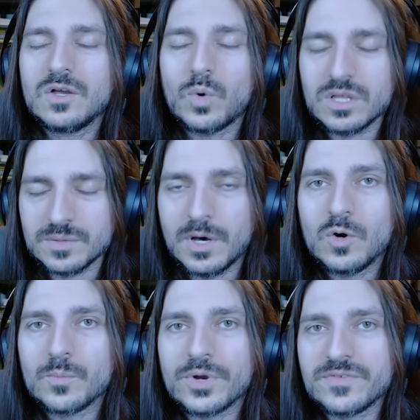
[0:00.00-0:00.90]
Welcome home,
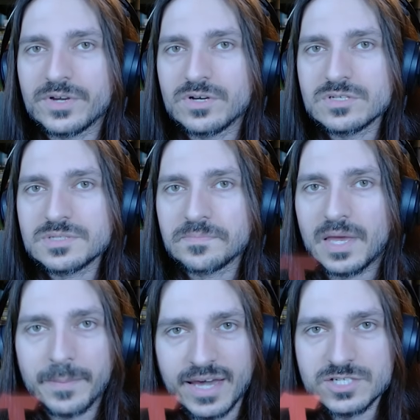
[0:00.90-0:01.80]
brave heroes. I'm
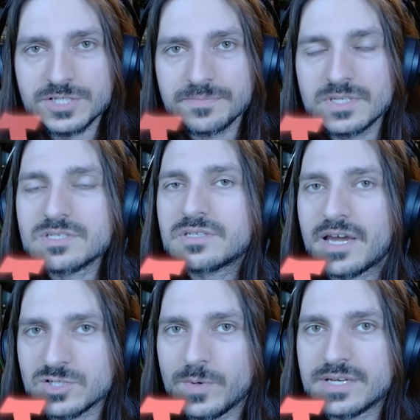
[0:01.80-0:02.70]
Ash, this is
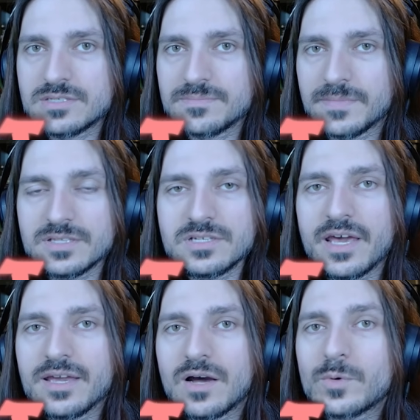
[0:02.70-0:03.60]
HeroQuest, and
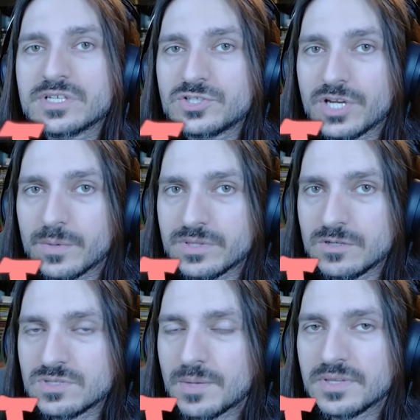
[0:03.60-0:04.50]
today I wanted to share with you
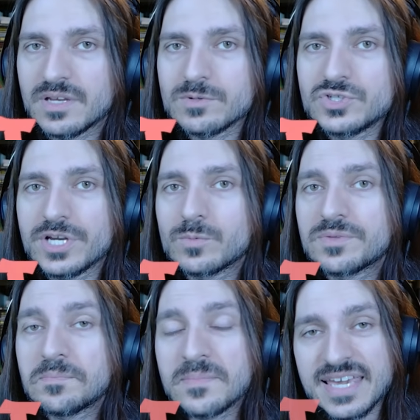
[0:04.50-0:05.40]
something that was shared with
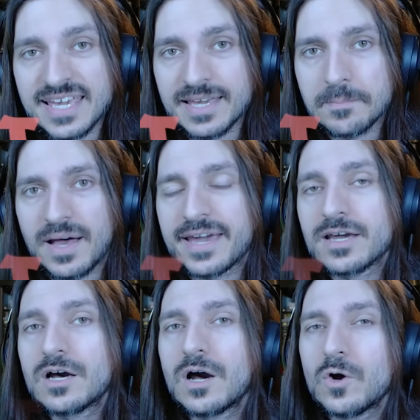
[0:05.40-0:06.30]
me by
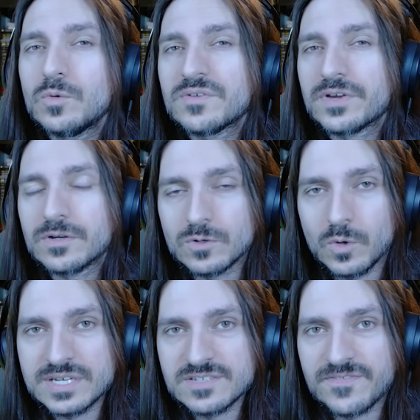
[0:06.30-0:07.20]
Home of
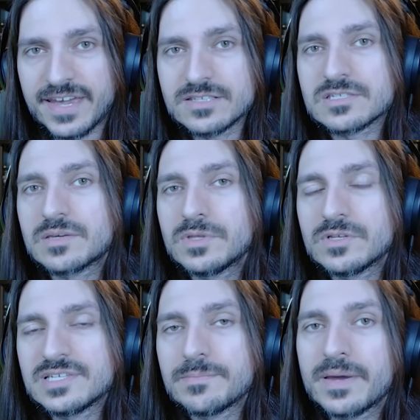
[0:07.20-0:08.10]
HeroQuest fans
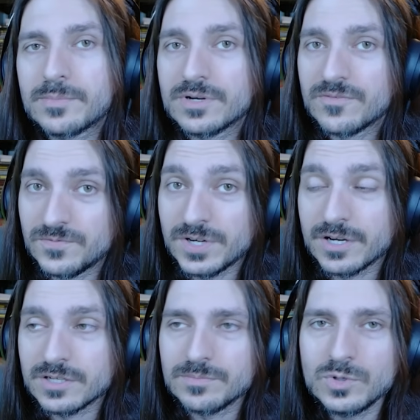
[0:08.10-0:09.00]
community member Verg,
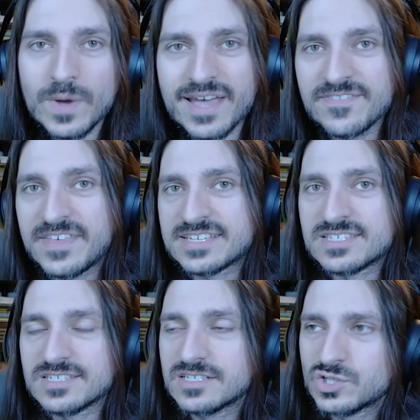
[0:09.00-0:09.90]
who had this
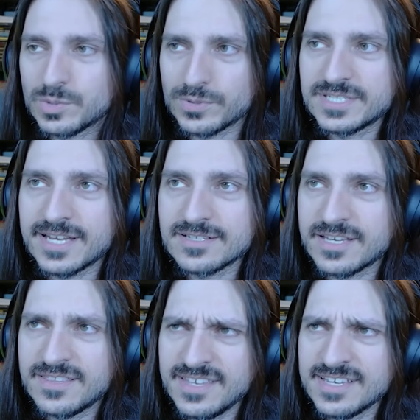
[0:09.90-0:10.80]
to present,
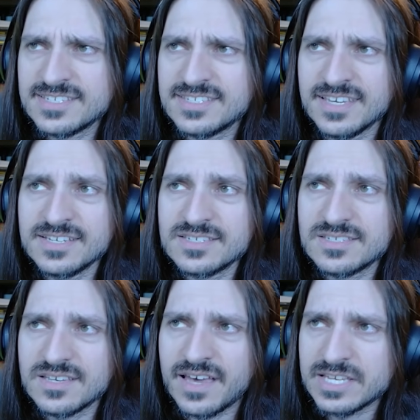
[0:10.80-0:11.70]
and this is
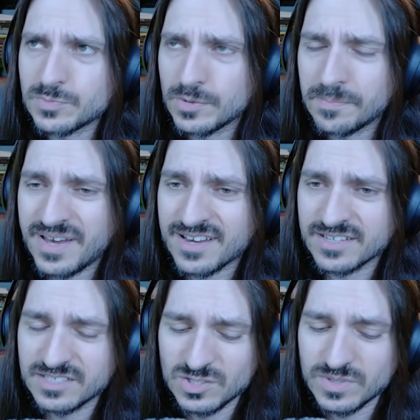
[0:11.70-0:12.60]
Hasbro Pack
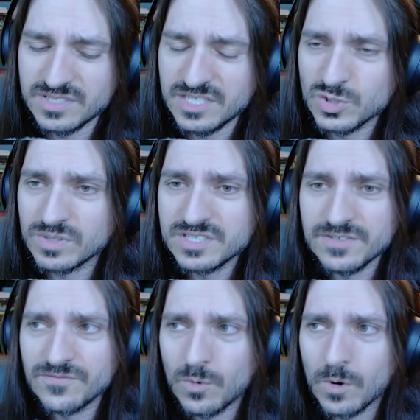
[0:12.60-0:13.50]

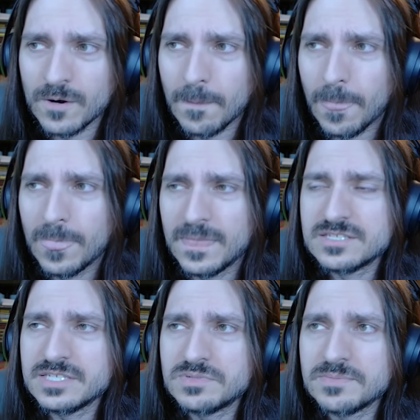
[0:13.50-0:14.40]
2024. This
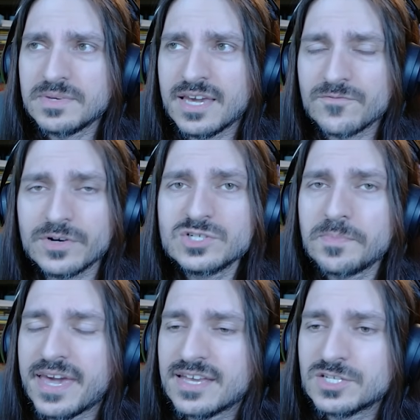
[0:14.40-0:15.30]
seems to be a French
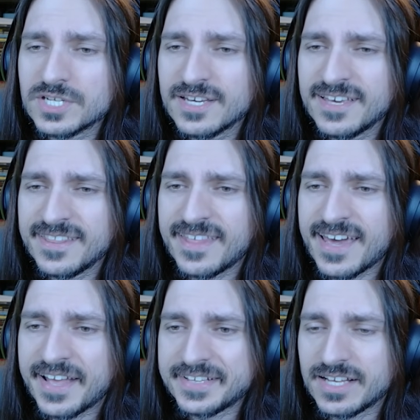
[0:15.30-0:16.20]
page
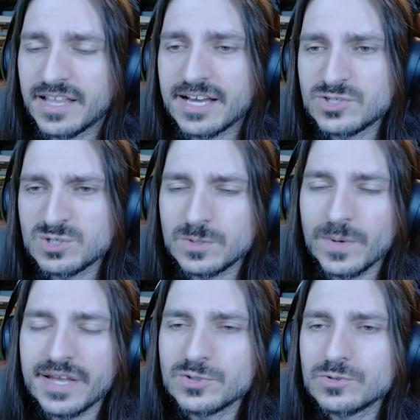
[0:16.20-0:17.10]
that allows you to
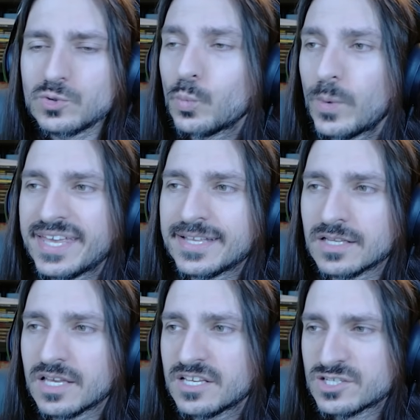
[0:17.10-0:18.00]
enter to win,
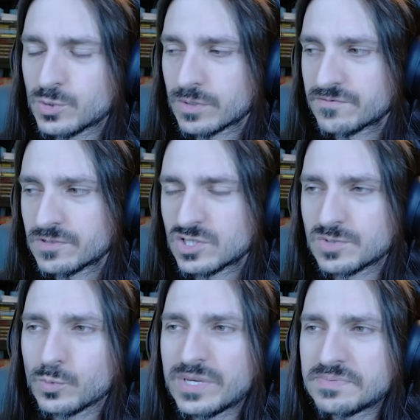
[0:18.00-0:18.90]
sort of
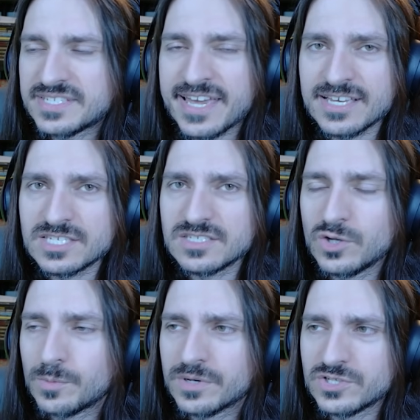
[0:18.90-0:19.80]
sweepstakes, no
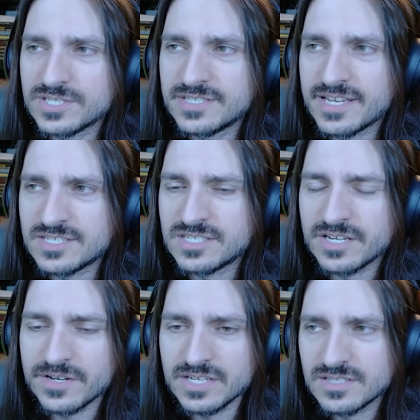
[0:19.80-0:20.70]
purchase
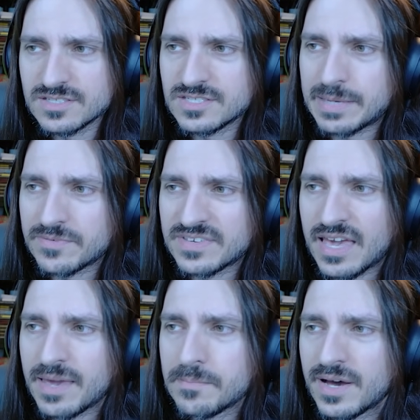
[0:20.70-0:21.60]
necessary type of
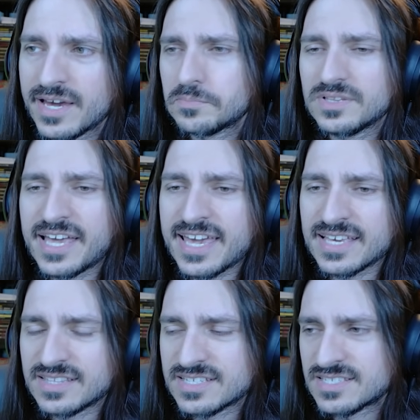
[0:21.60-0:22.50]
game by playing
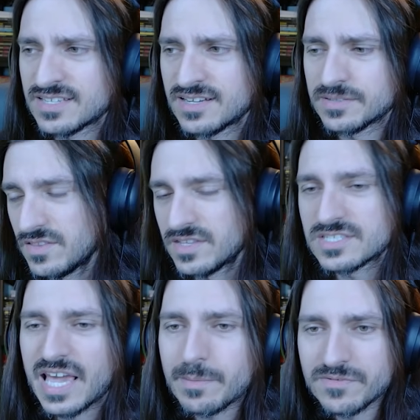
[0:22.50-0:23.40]
this
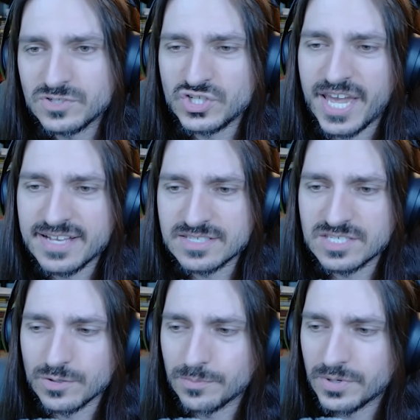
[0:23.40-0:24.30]
game of chance,
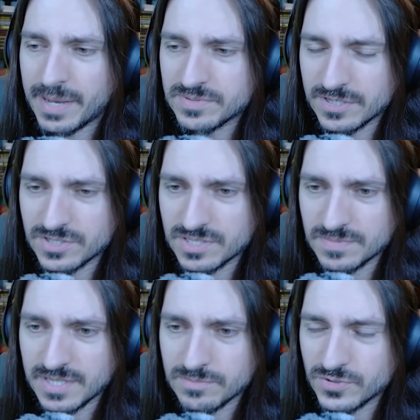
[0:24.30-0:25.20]
or perhaps there's
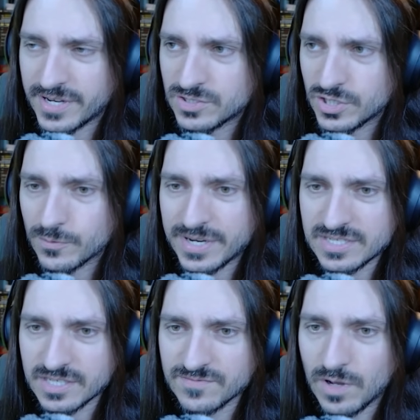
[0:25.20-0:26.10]
some strategy or racing
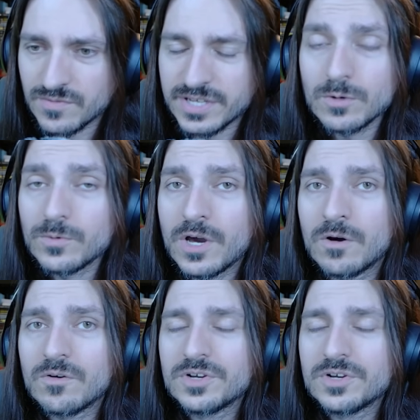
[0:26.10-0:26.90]
involved. I don't know.